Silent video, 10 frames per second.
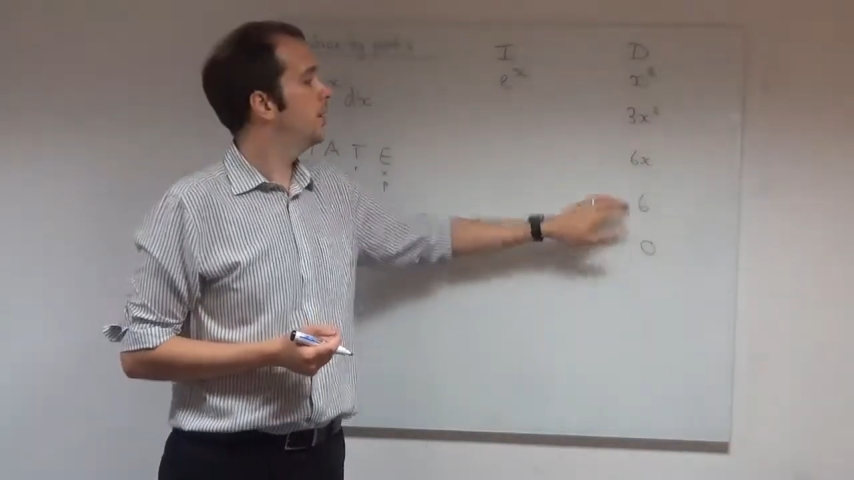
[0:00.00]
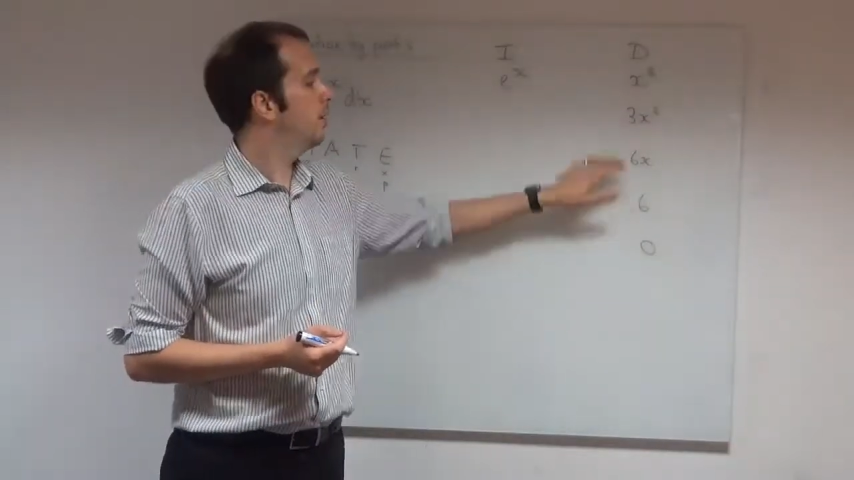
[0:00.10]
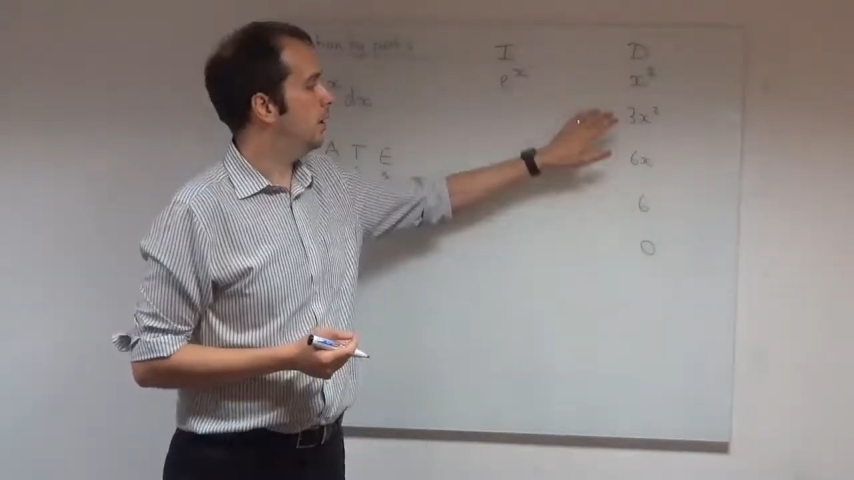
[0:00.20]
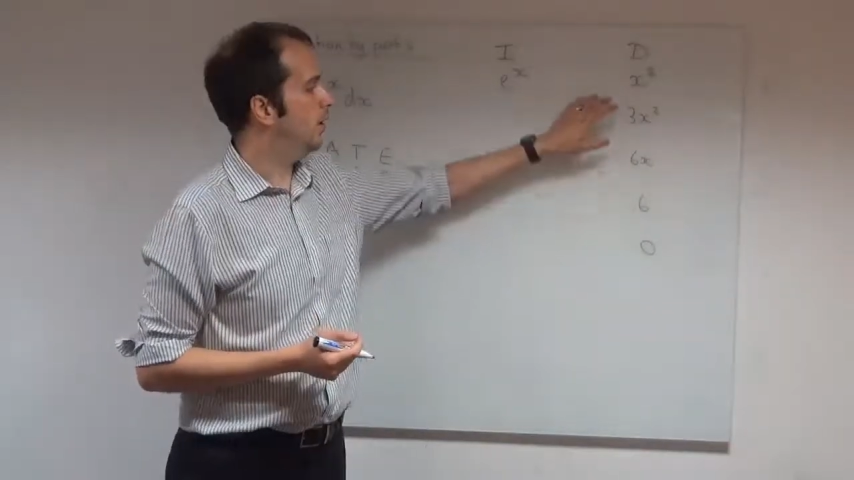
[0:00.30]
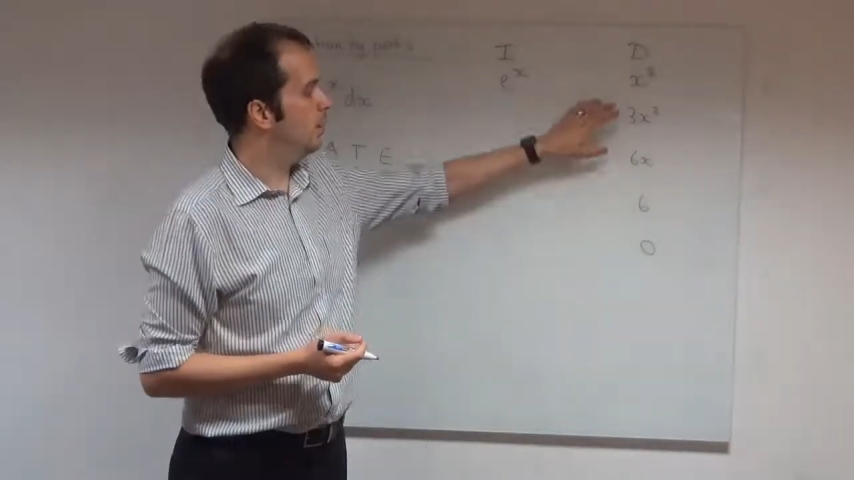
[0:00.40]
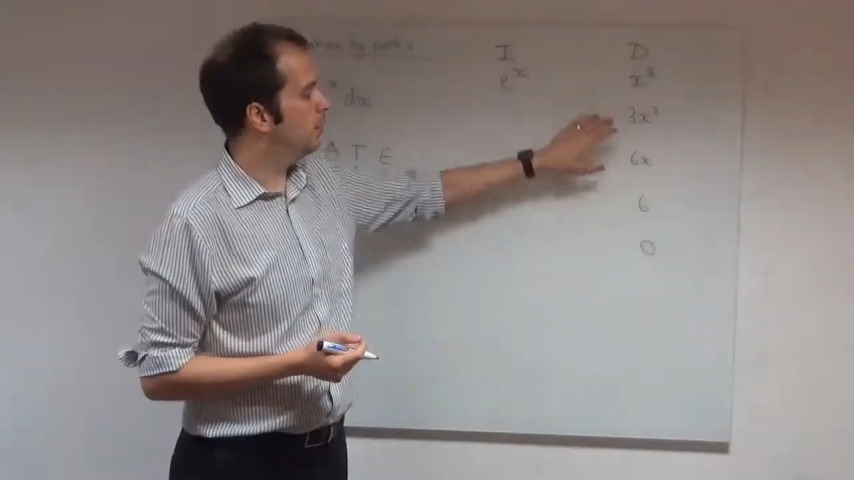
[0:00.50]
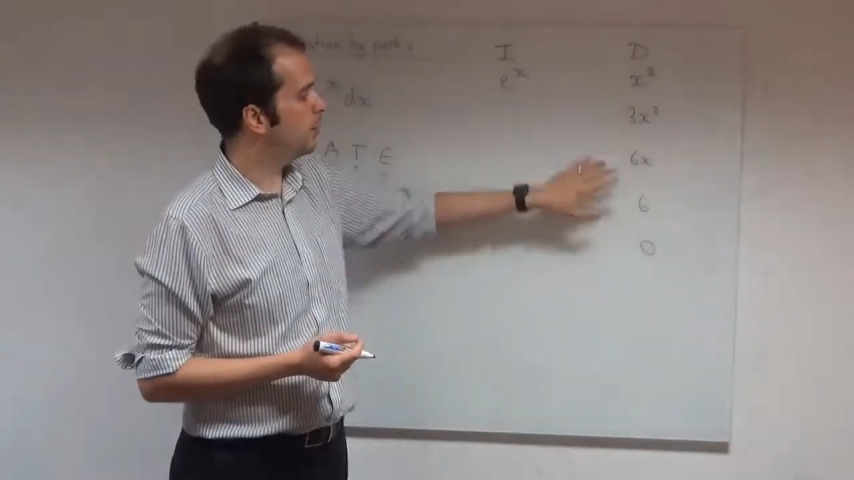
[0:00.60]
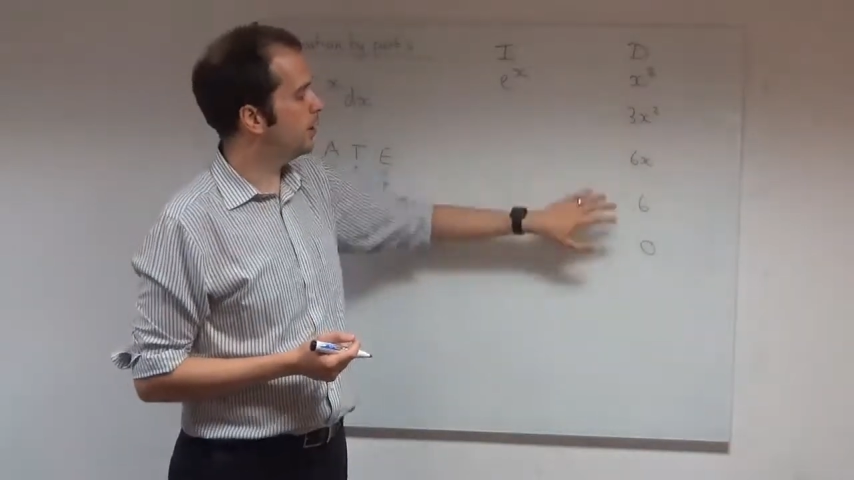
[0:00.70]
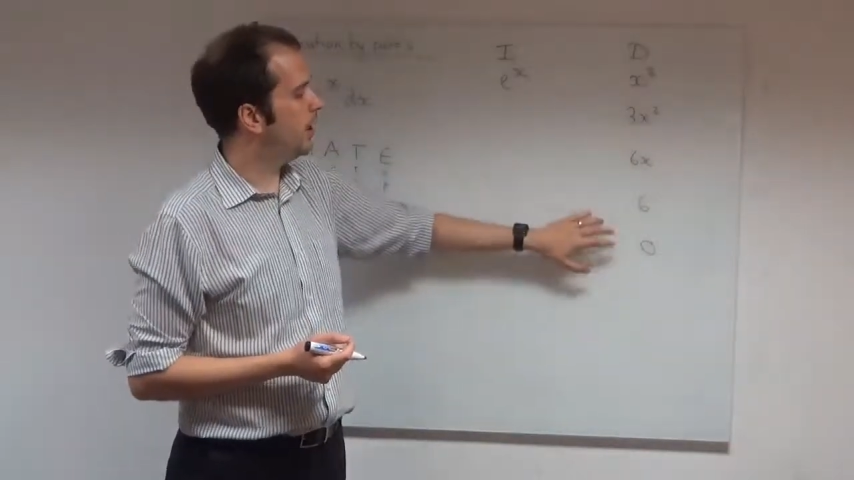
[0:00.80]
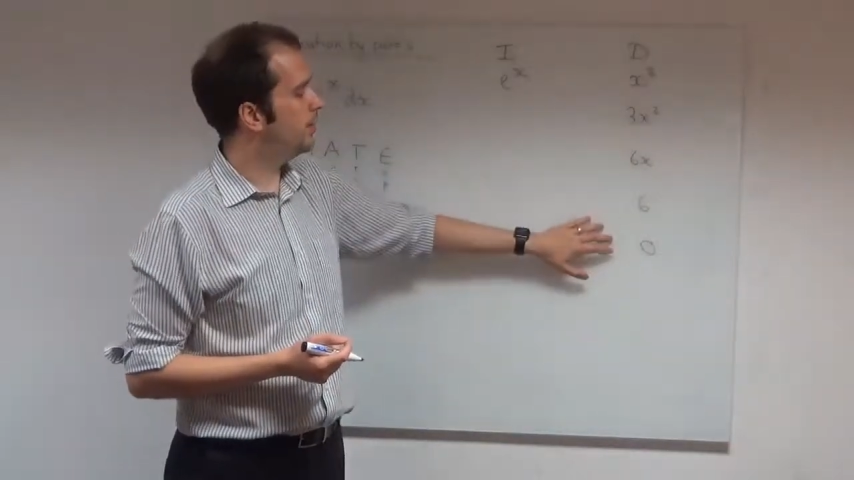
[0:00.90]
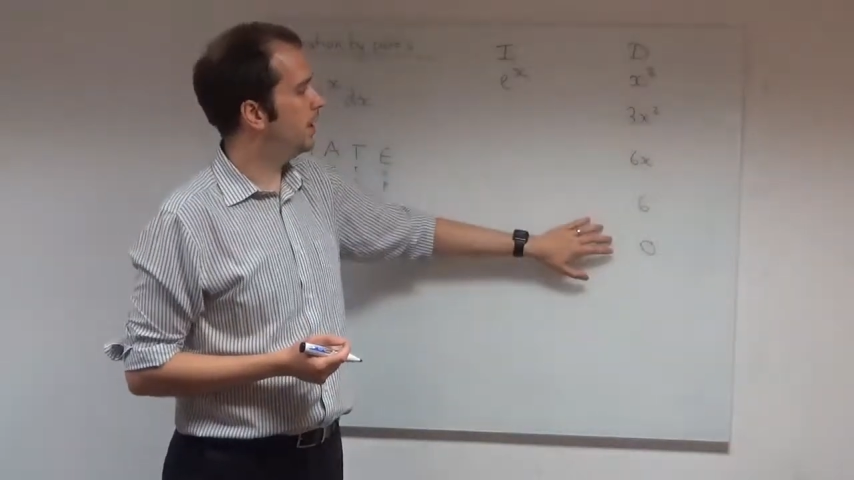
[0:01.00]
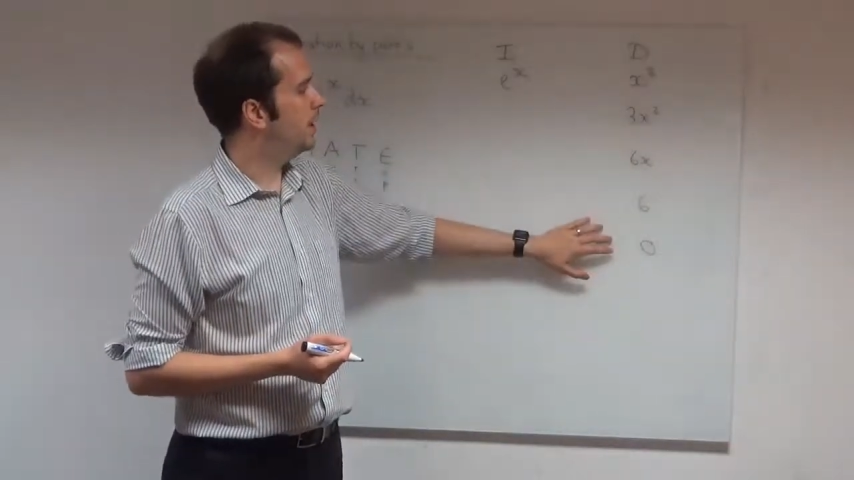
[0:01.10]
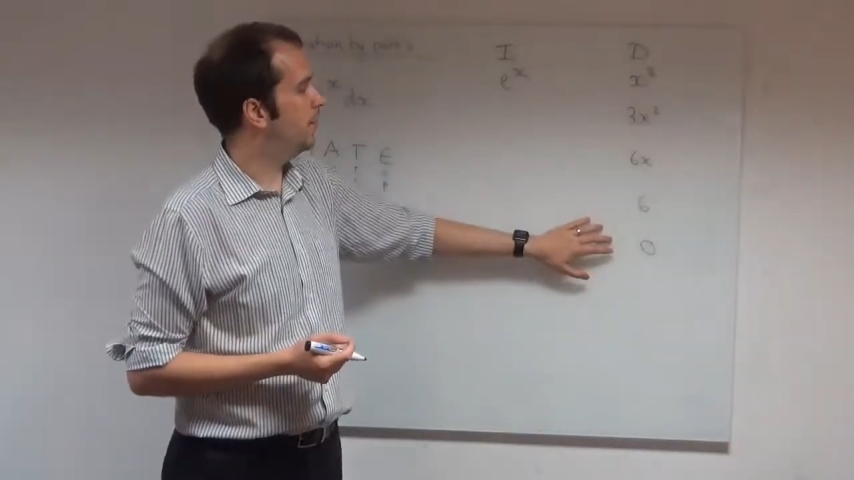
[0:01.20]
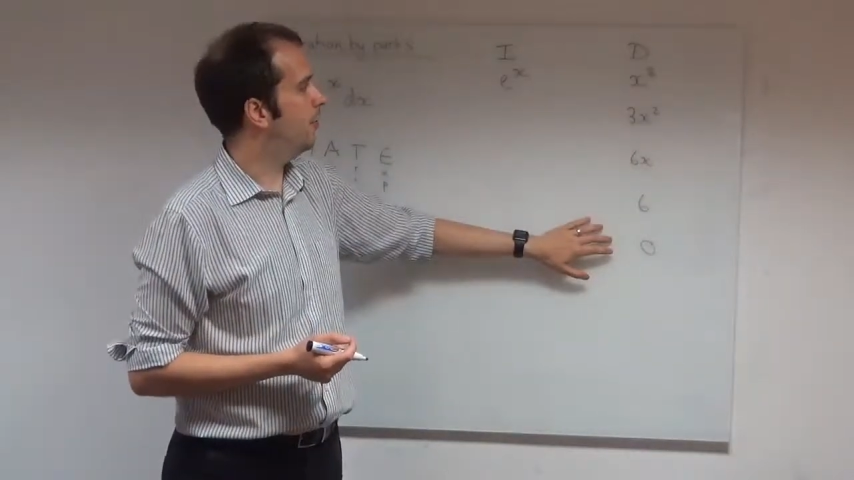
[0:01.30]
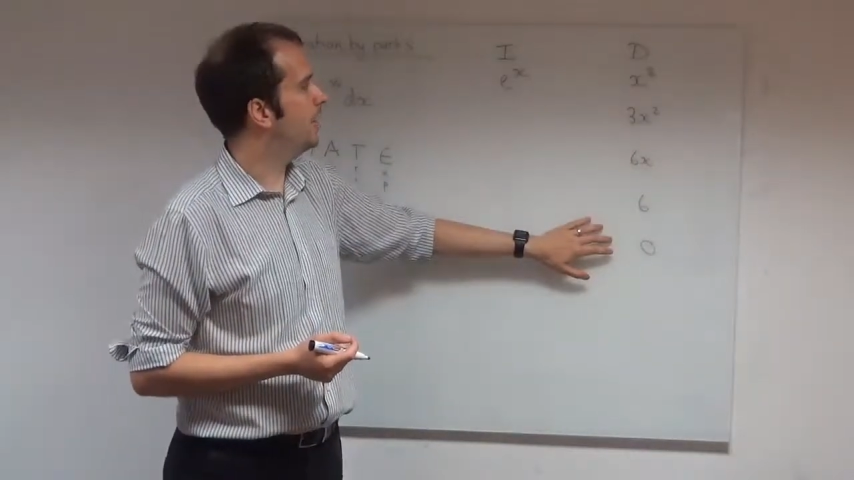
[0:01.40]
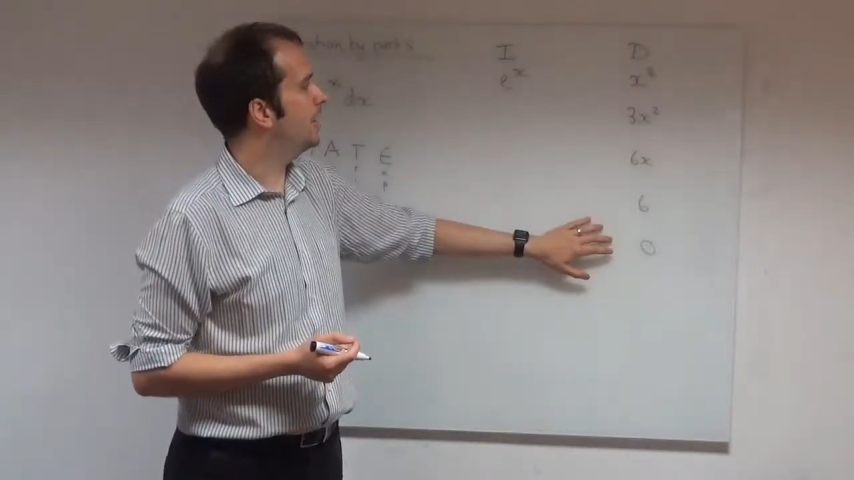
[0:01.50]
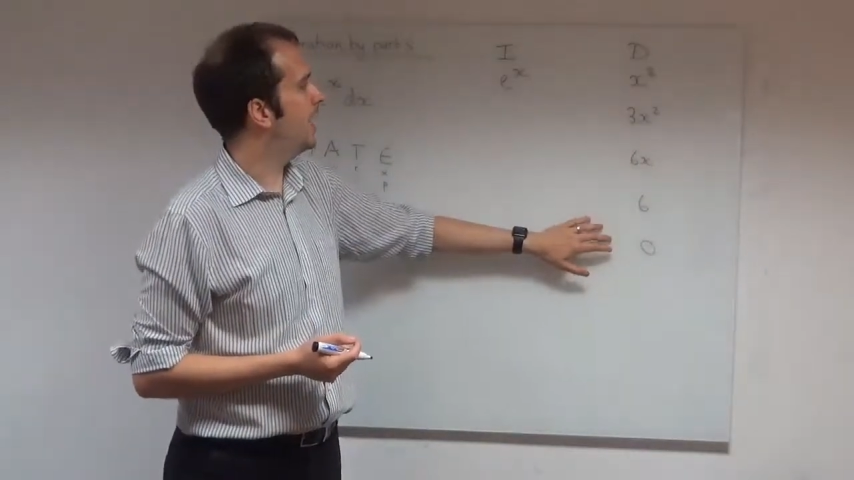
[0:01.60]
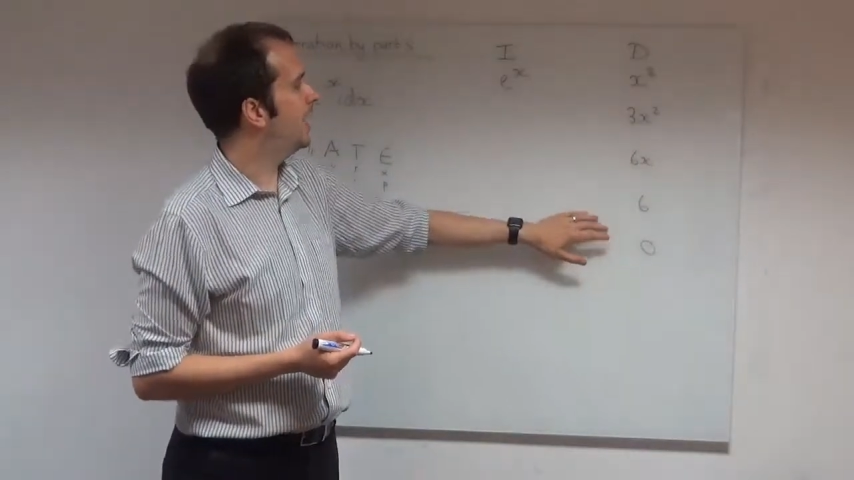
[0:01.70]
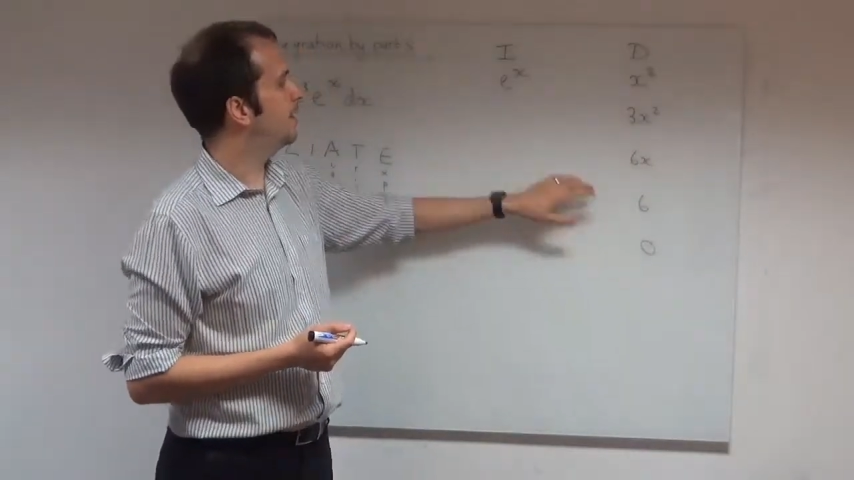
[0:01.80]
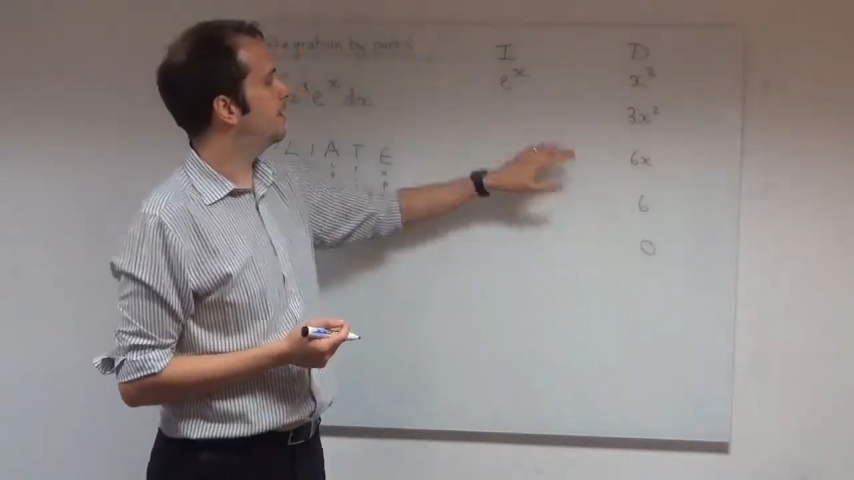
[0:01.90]
So the number of times I
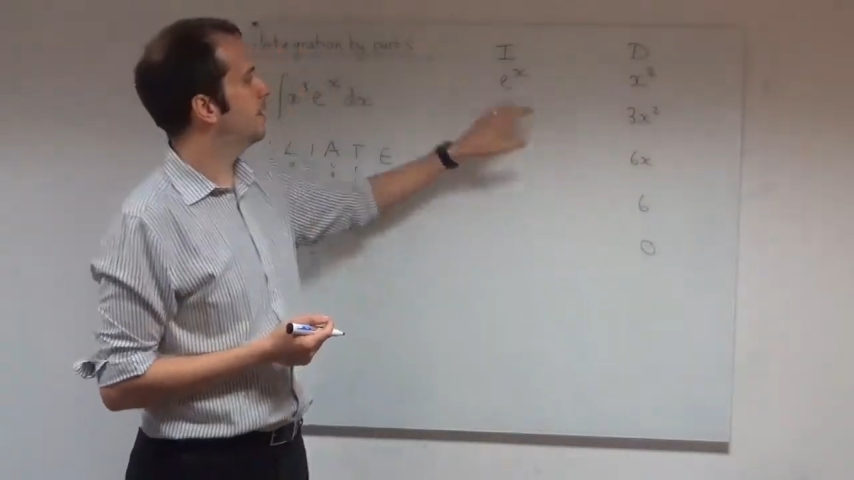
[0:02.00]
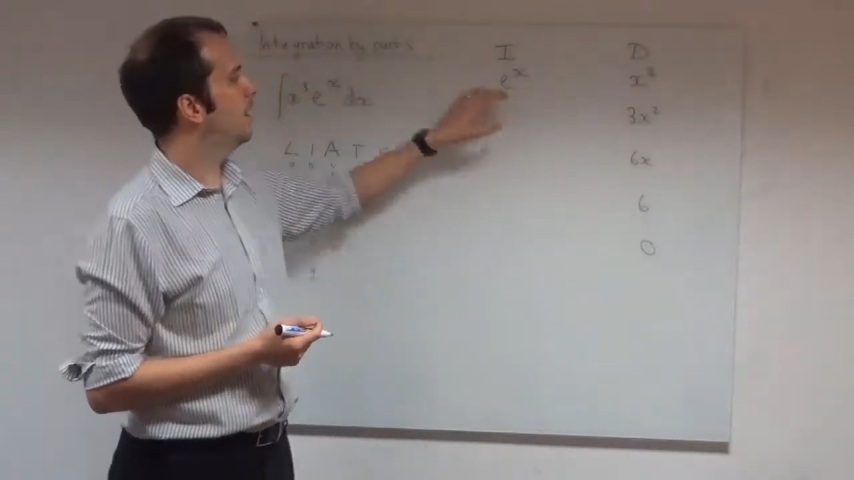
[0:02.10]
differentiate,